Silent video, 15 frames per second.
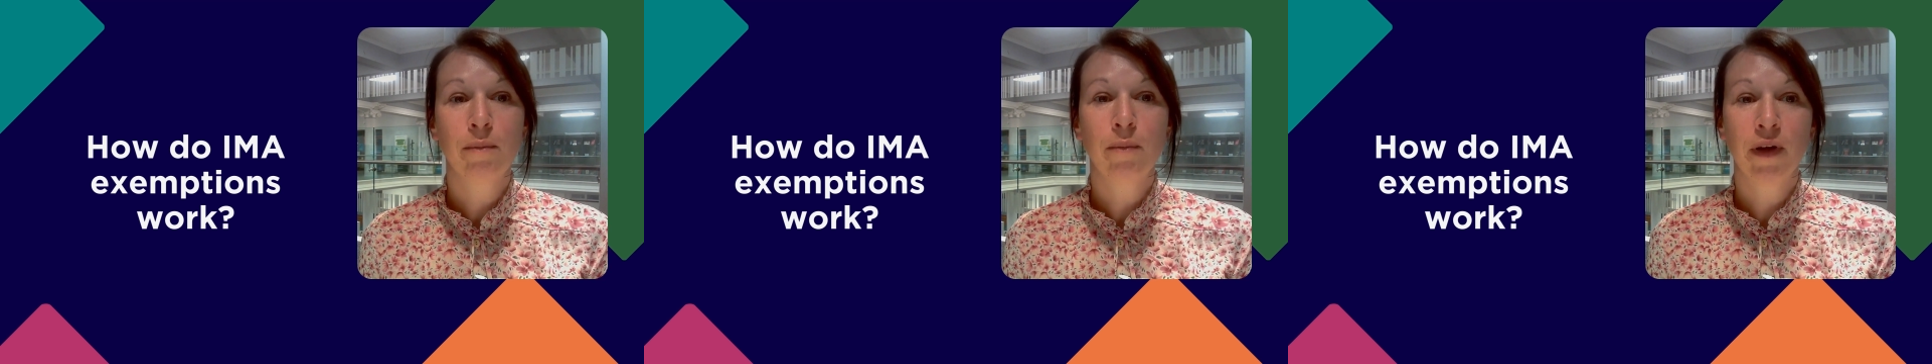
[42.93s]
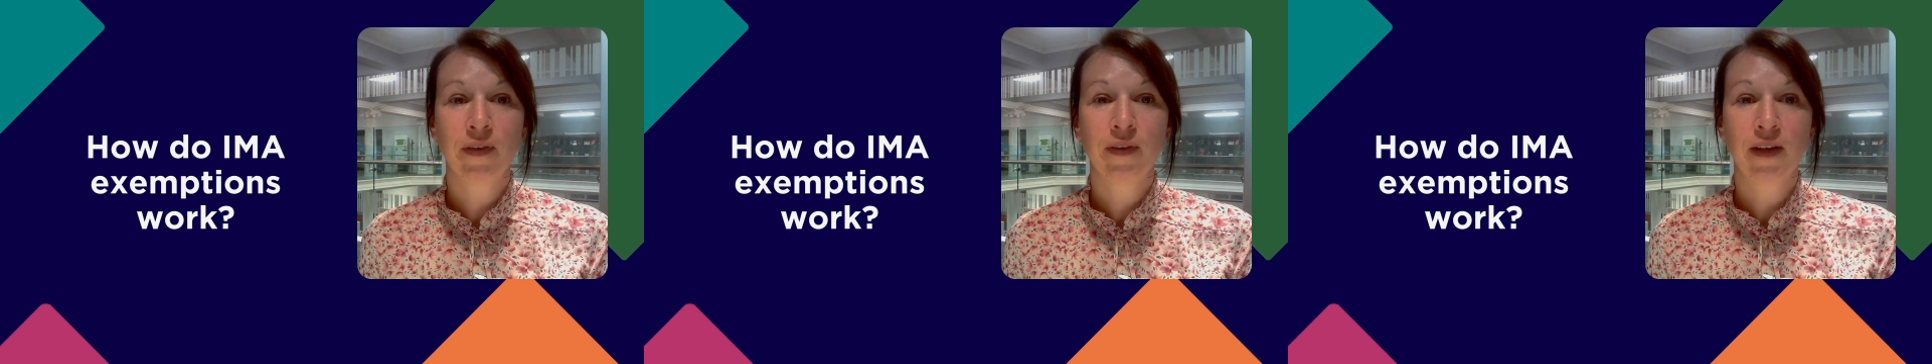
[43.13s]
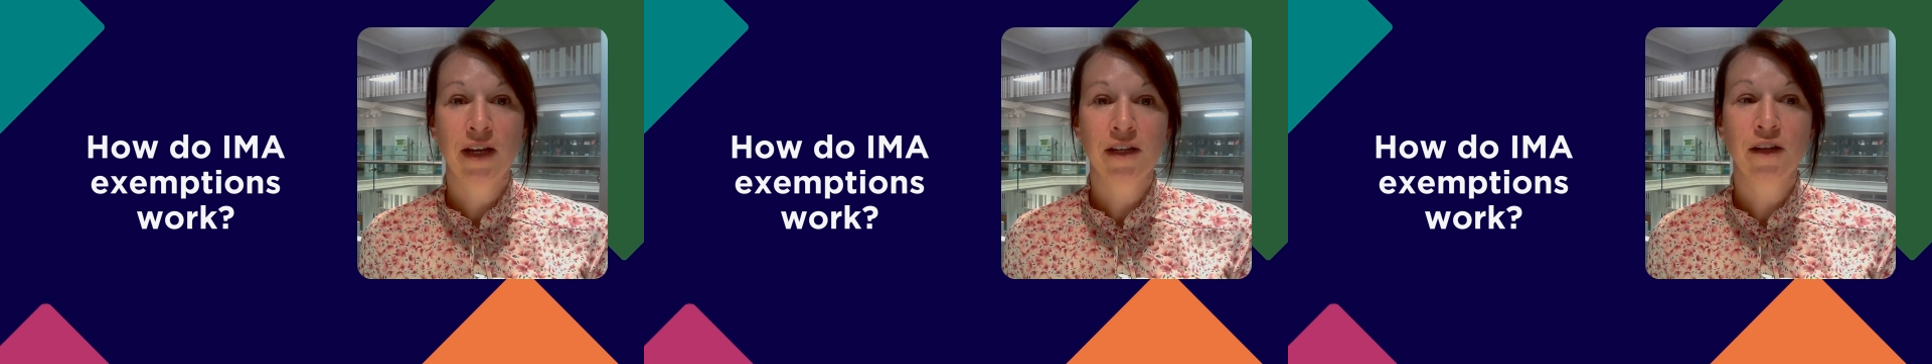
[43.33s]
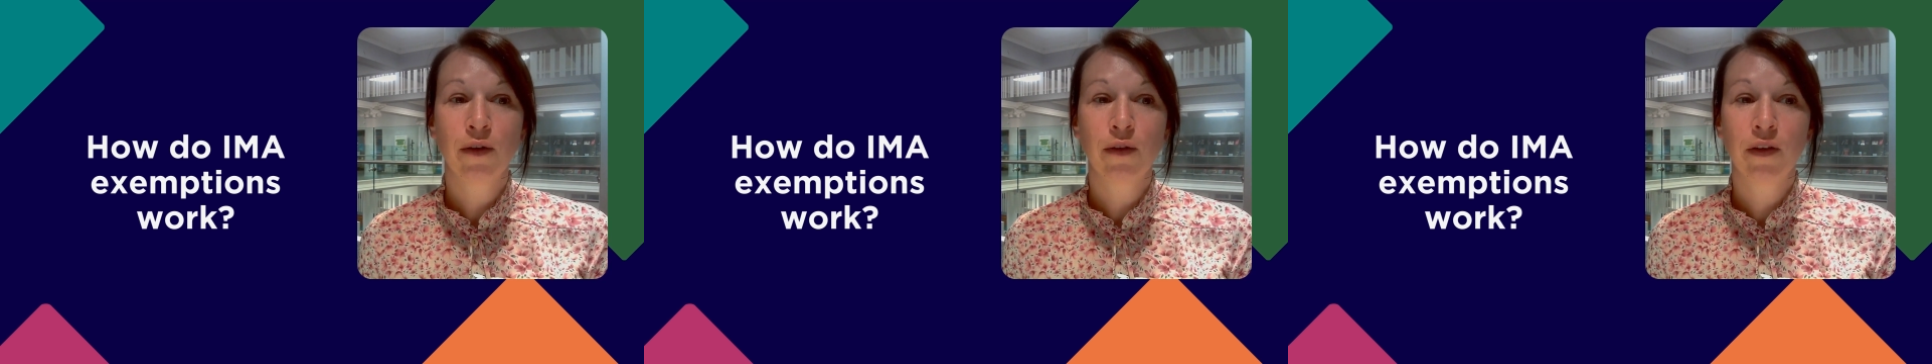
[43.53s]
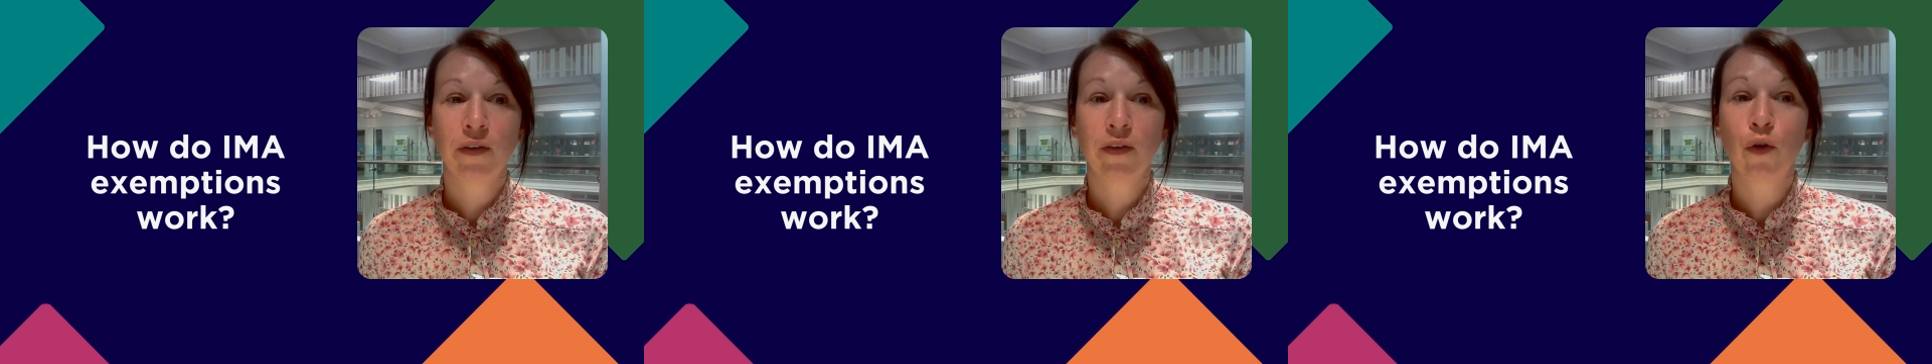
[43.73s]
must set
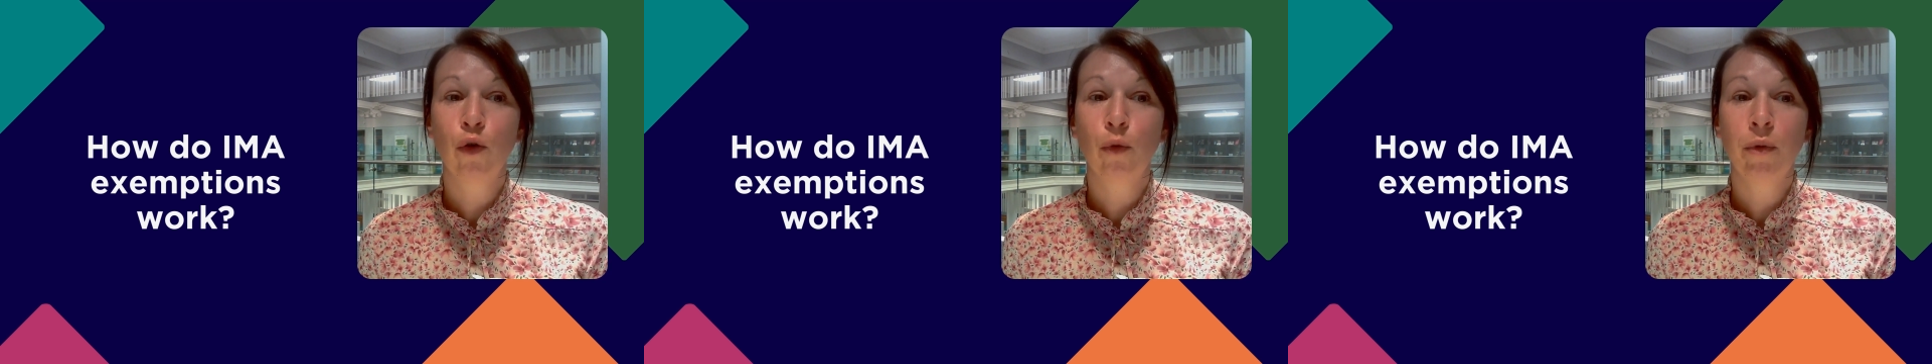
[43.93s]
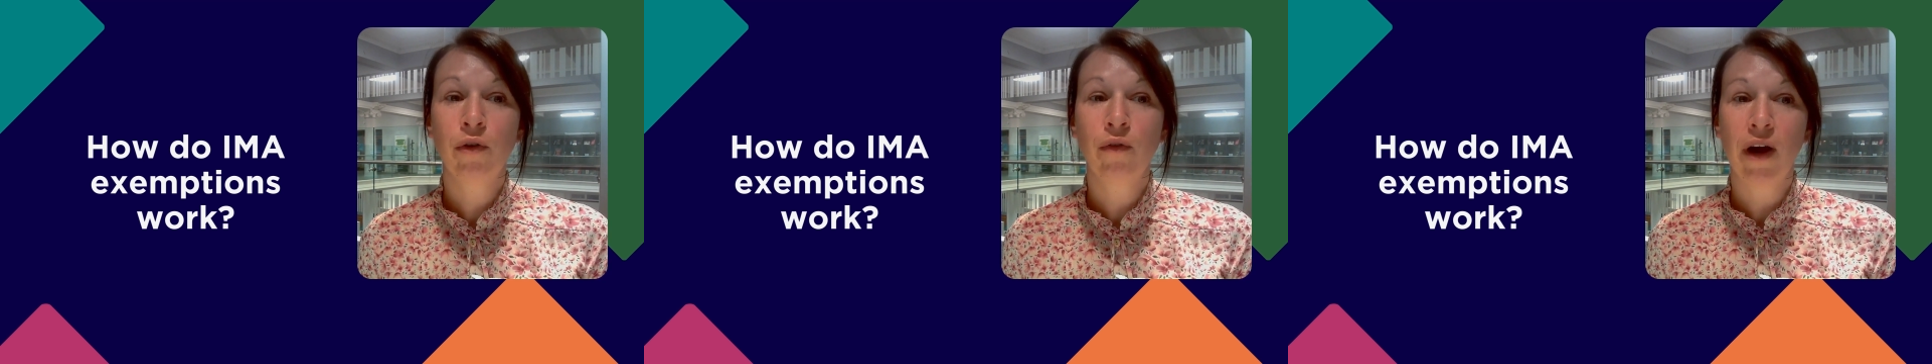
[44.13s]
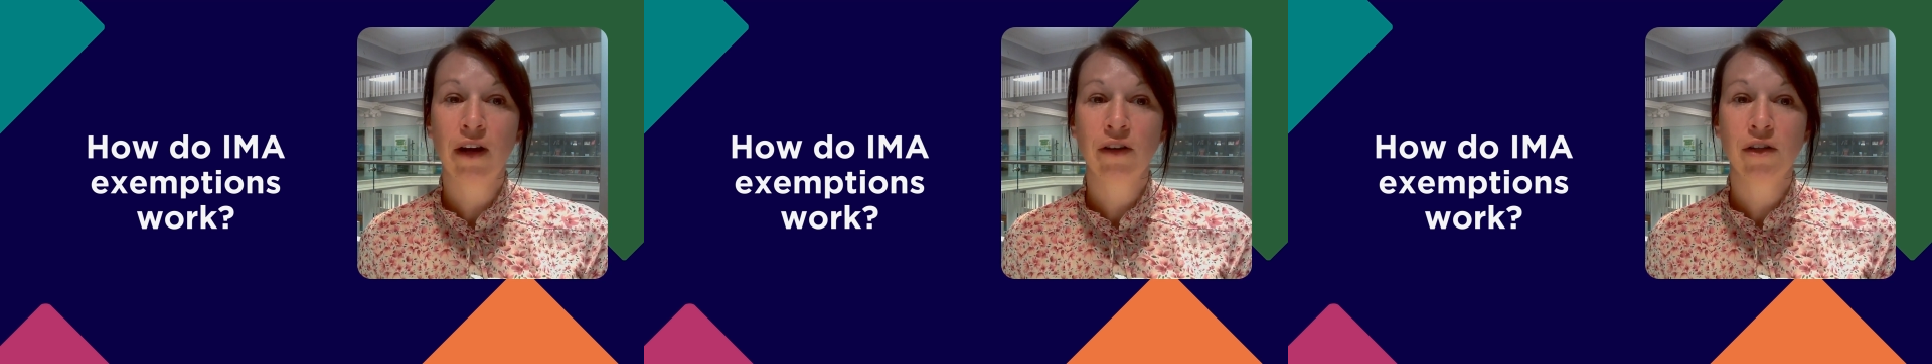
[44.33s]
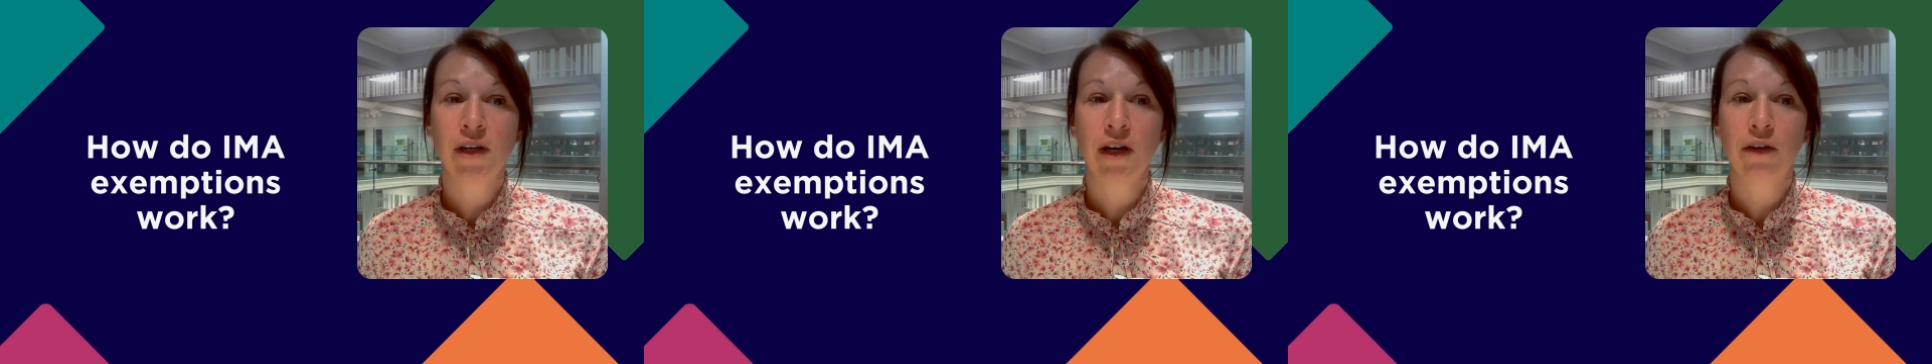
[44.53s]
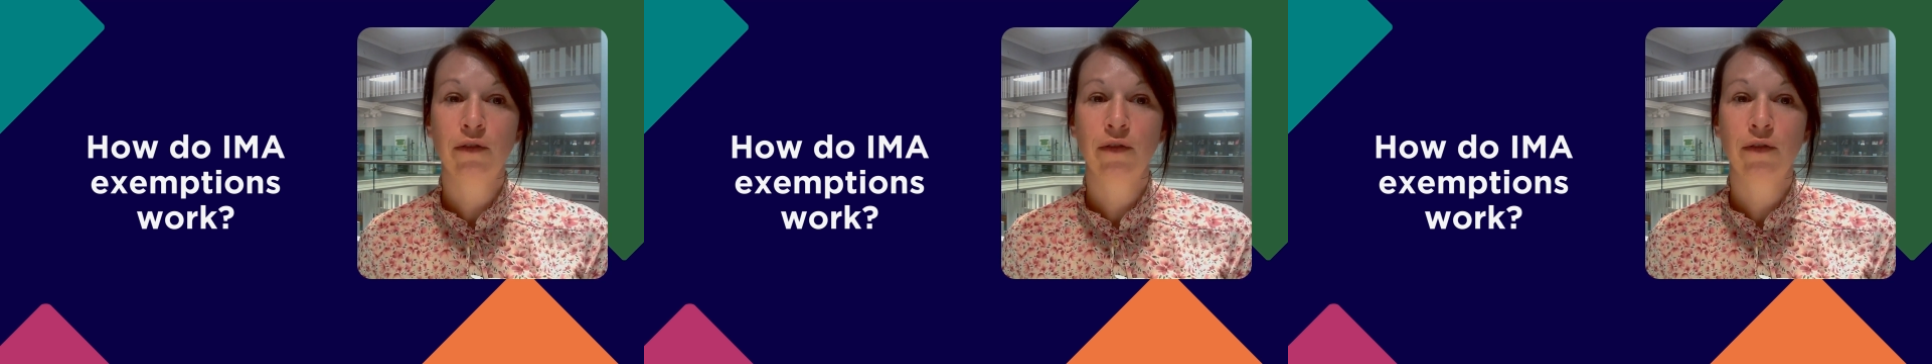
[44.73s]
out the scope and rationale